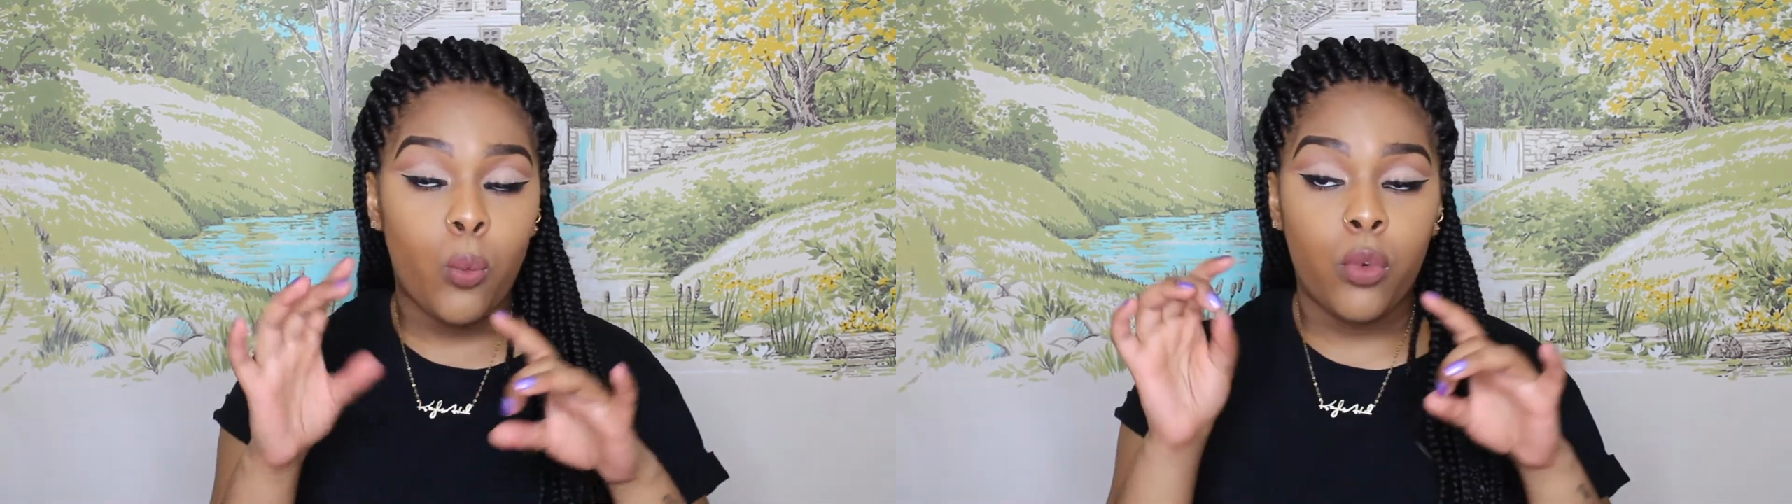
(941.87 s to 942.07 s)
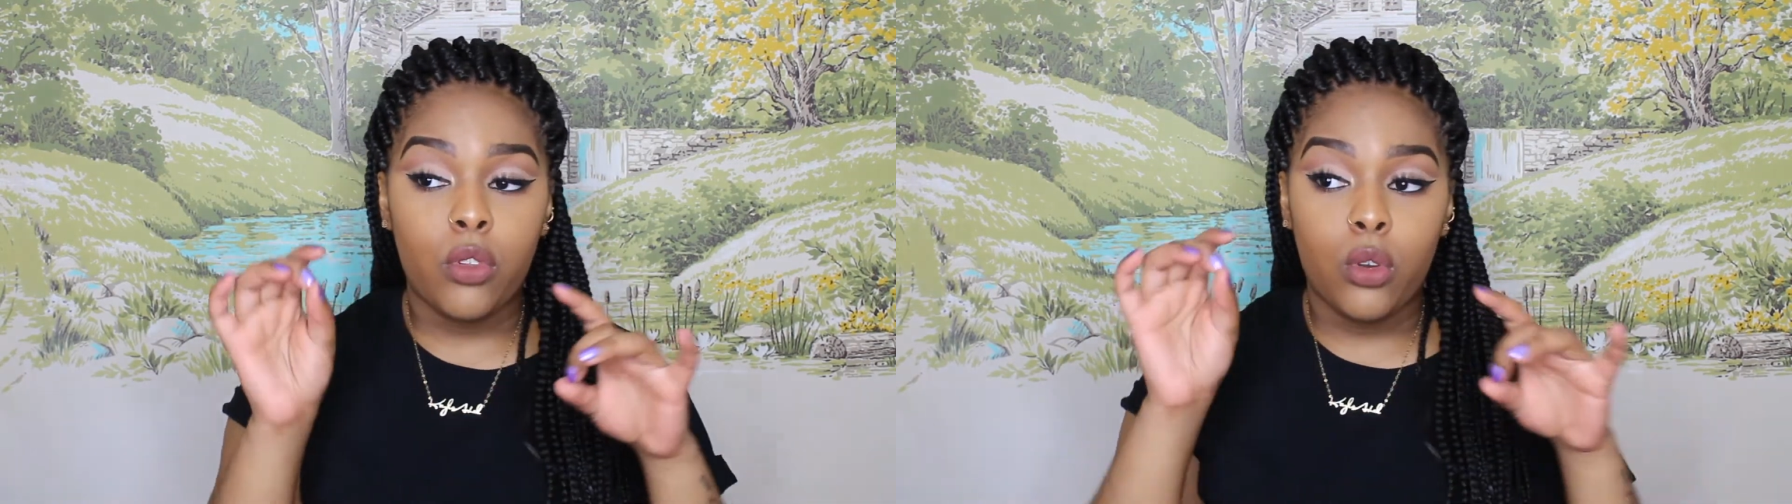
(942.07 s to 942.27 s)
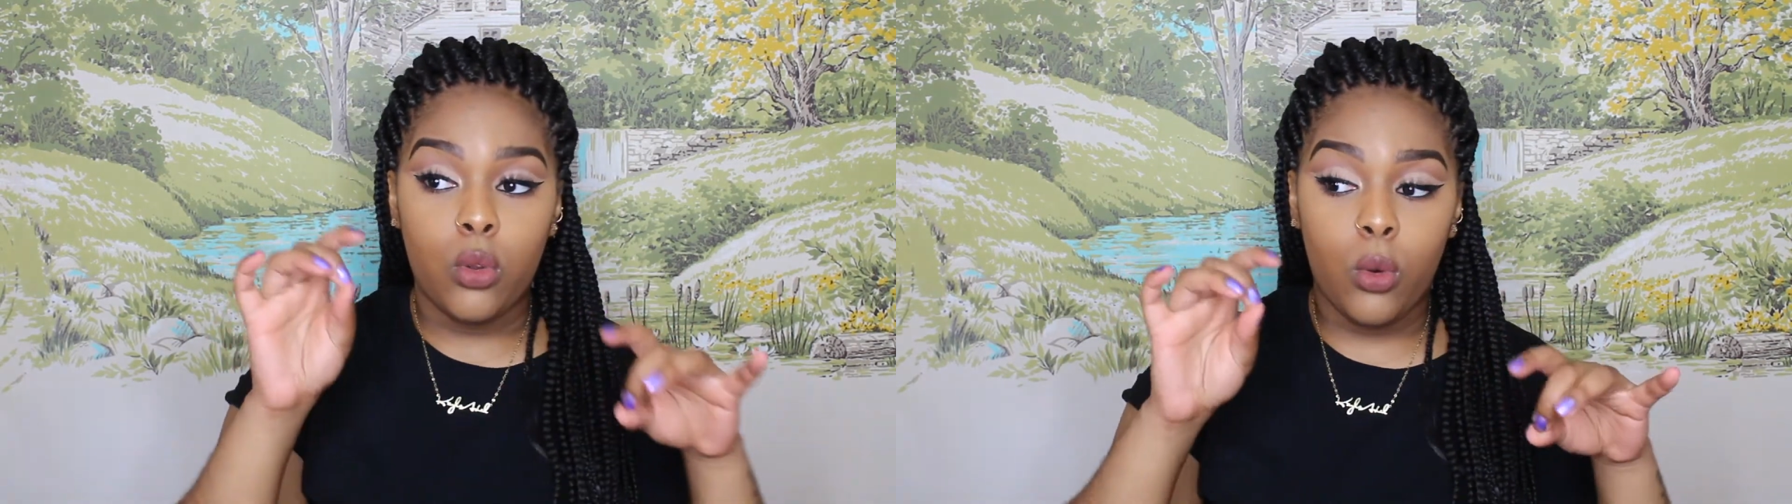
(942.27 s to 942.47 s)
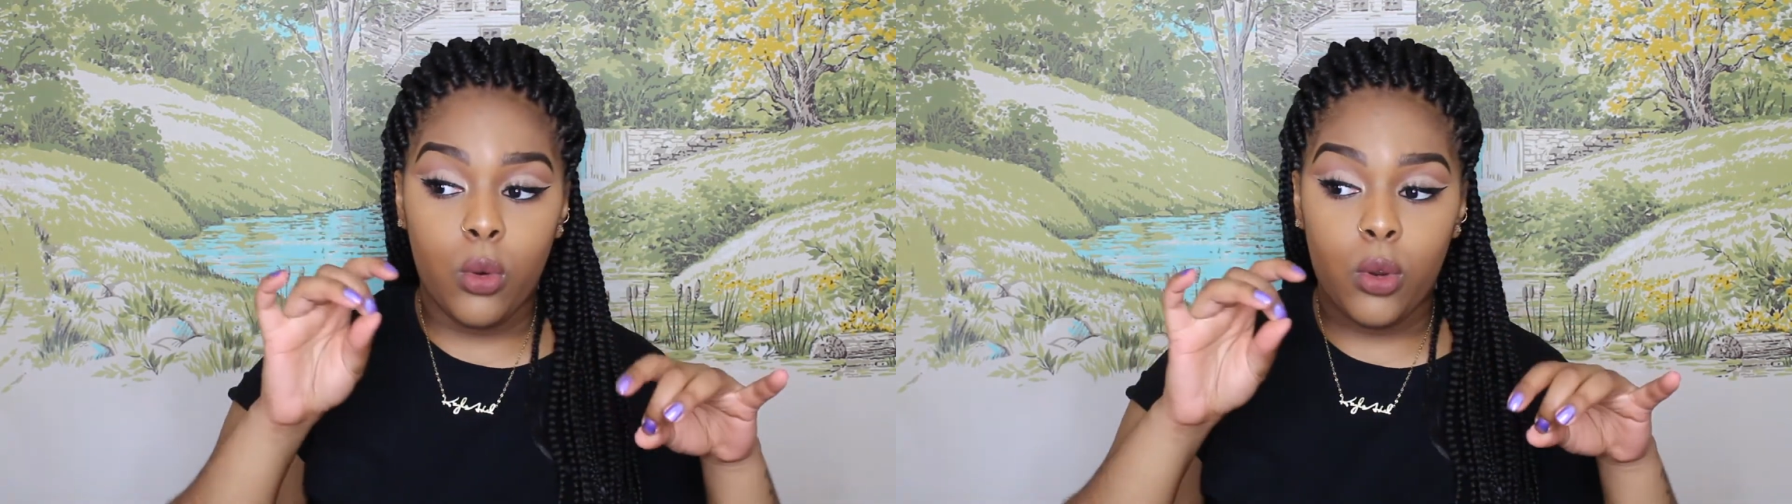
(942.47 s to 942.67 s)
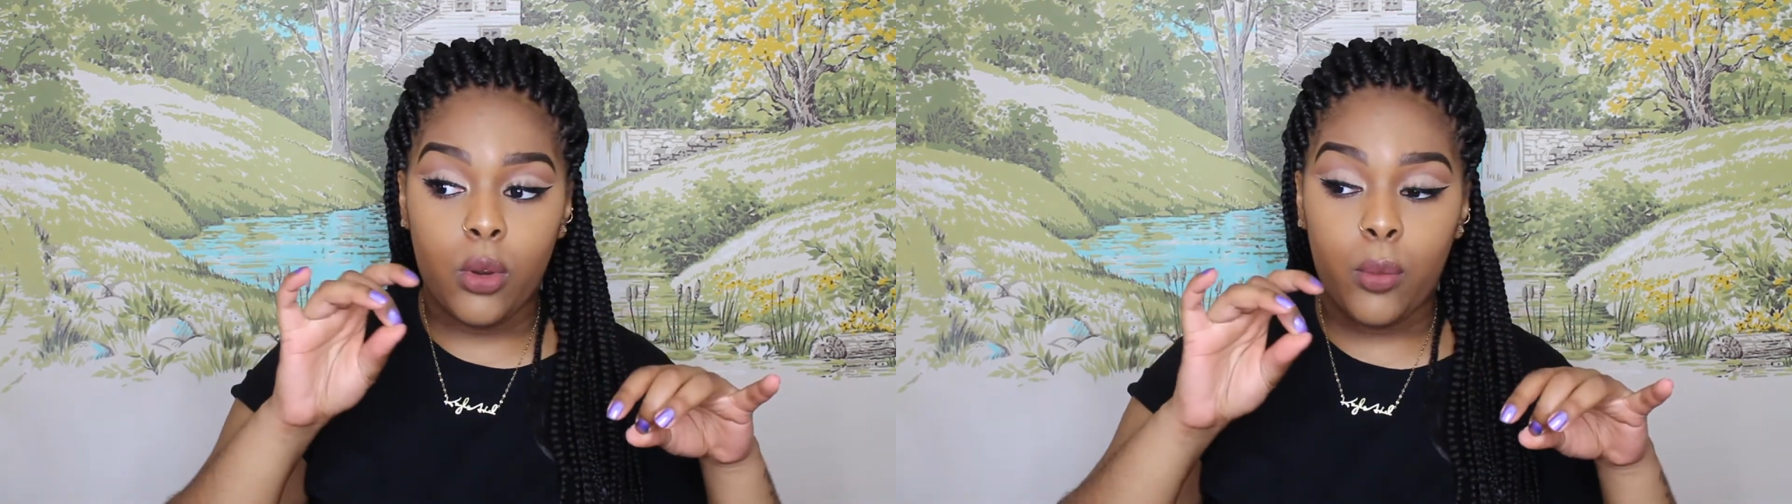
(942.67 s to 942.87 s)
where
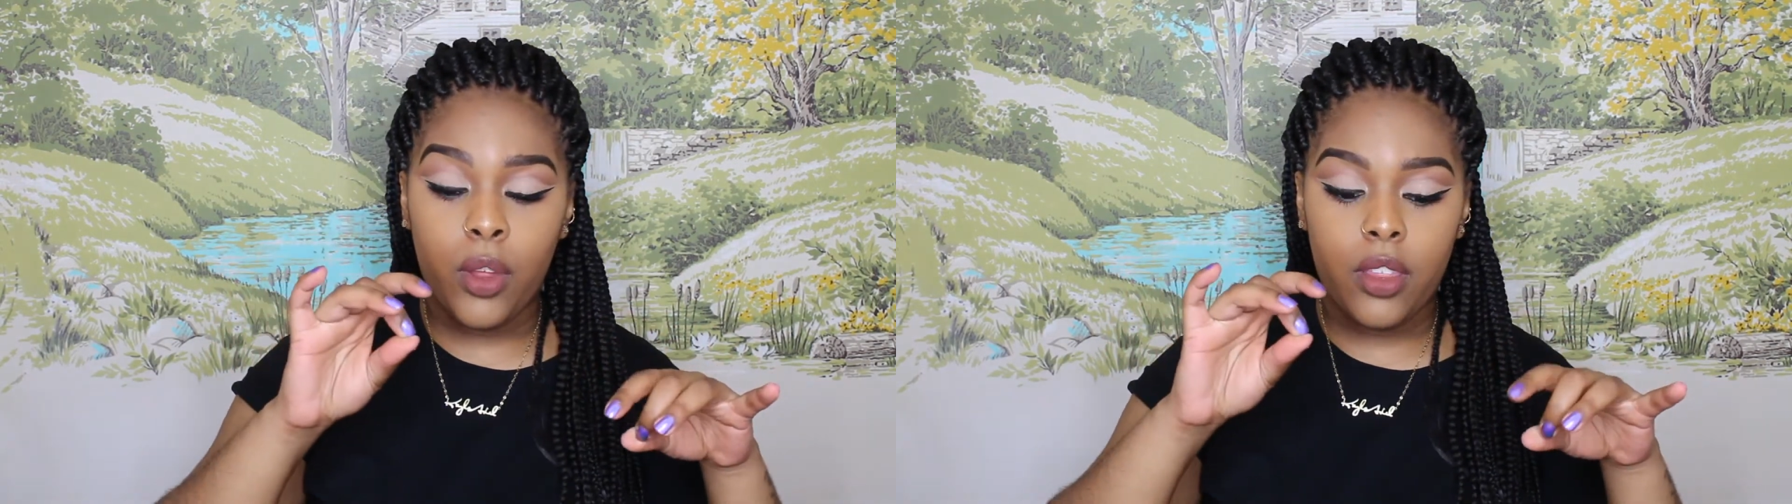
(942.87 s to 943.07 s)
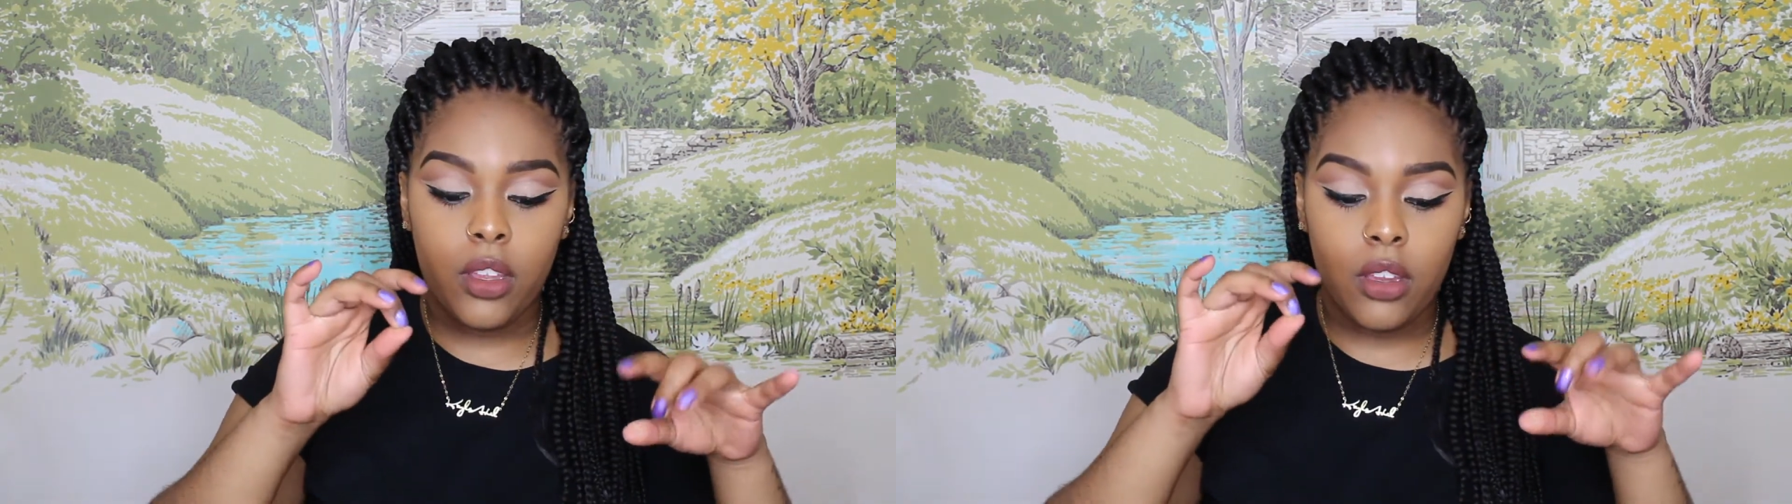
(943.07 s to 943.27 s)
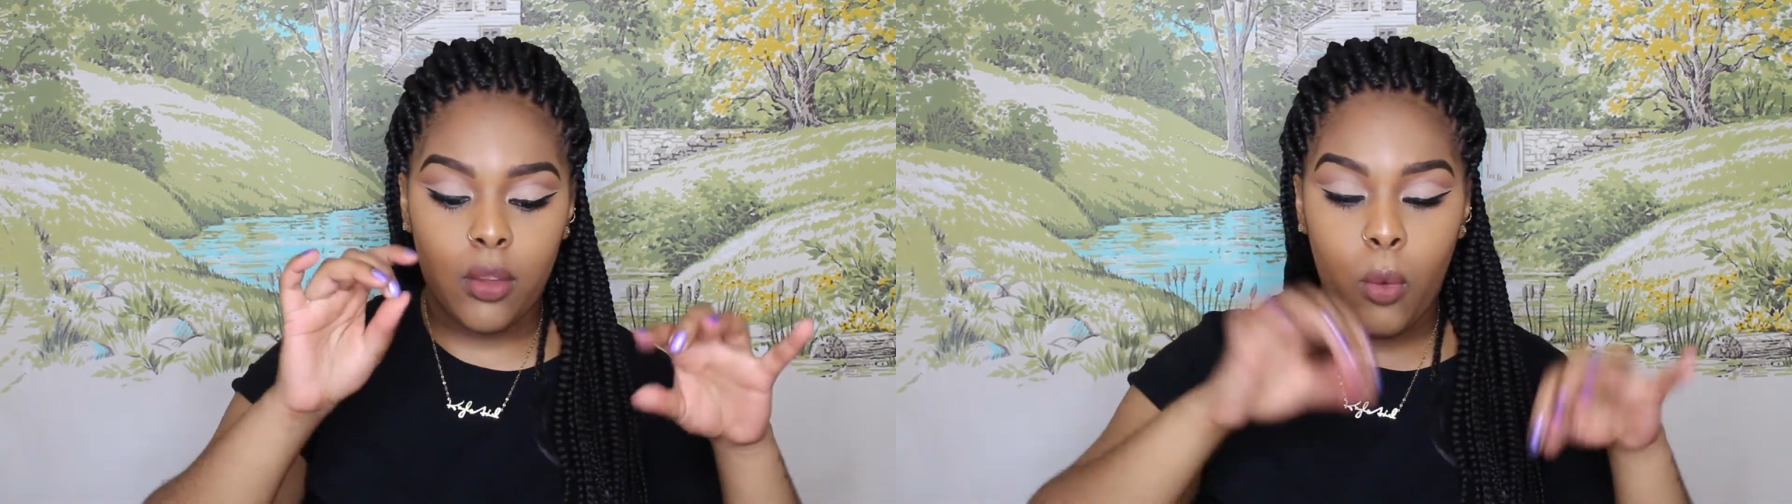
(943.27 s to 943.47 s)
the